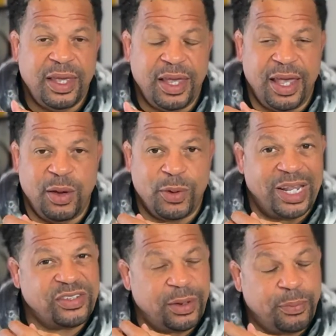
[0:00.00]
And when
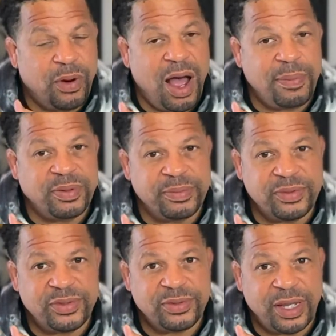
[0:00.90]
I say
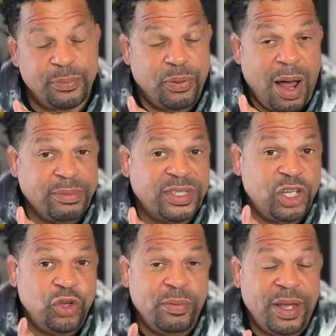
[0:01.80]
problems, like problems that
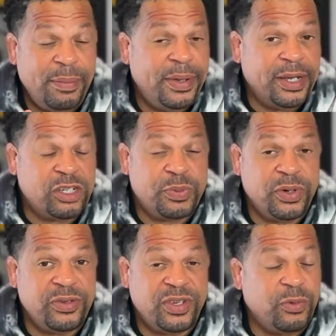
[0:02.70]
you may be
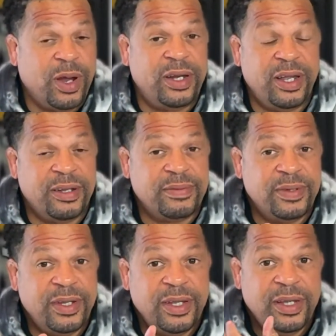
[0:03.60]
experiencing right now,
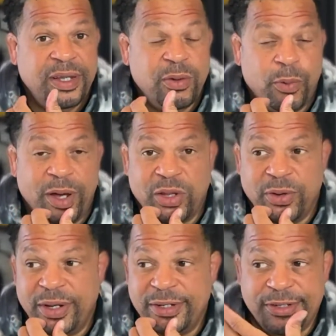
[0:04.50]

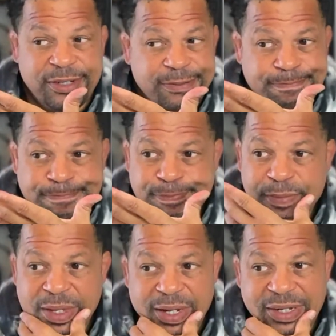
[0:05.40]
whether it's,
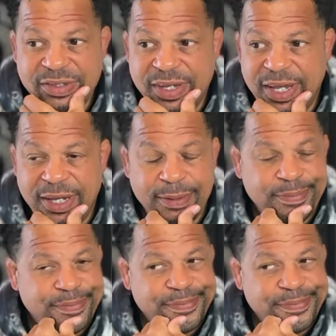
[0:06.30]
let's say,